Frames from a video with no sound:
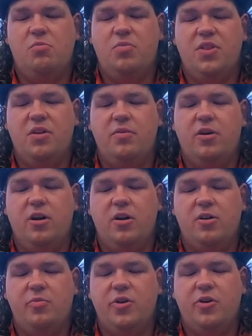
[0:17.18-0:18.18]
Then our
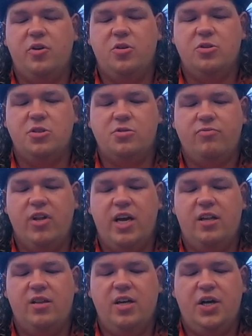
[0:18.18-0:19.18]
computer just
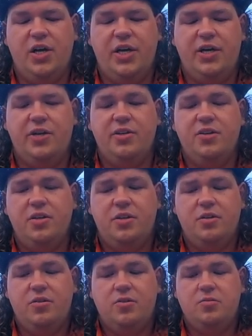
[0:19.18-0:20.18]
flatlined.
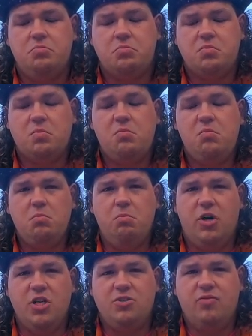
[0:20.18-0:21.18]
A
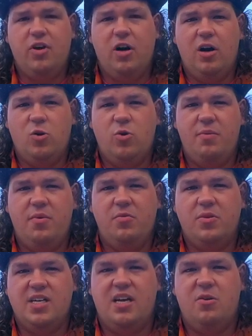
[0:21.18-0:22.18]
bunch of our equipment
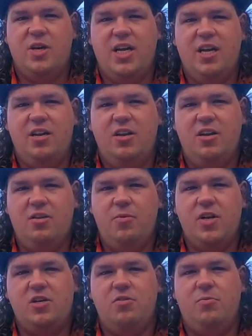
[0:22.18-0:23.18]
was outdated, and we
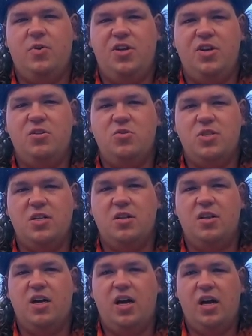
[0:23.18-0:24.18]
couldn't really use it a
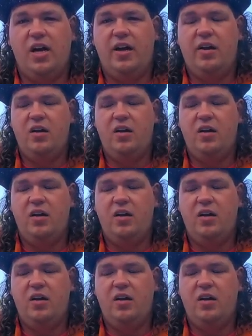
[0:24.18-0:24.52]
lot.